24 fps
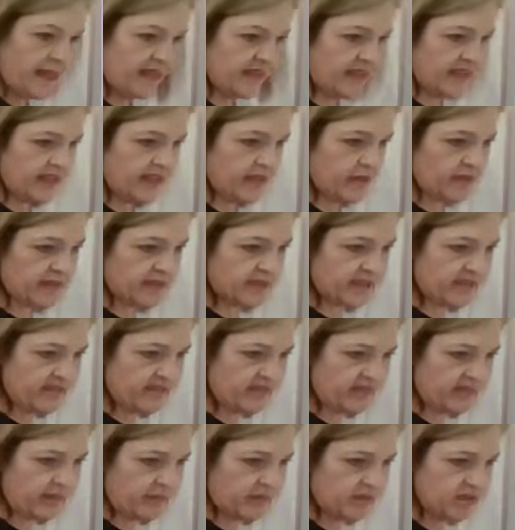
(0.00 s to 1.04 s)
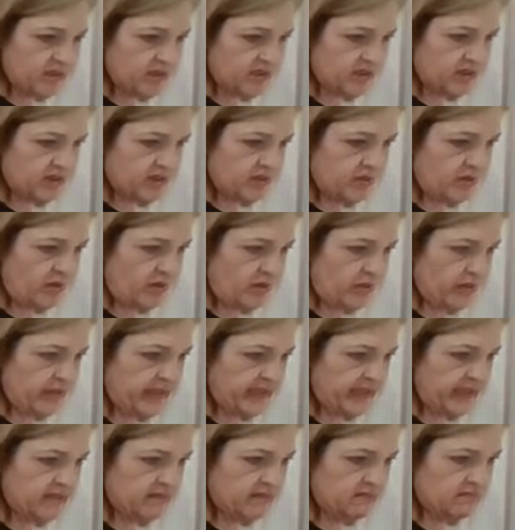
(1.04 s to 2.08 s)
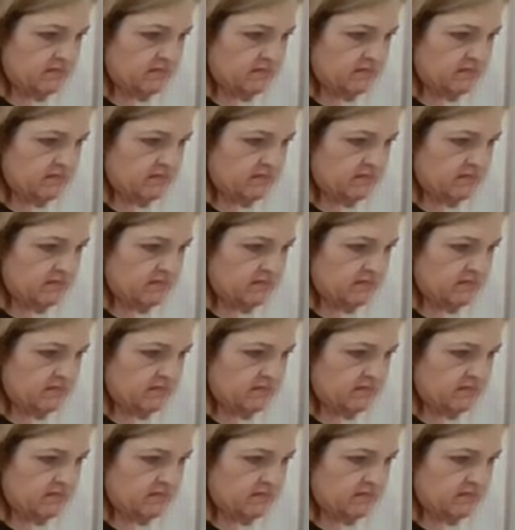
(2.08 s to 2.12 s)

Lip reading: think the rest of them I'm gonna just do all red.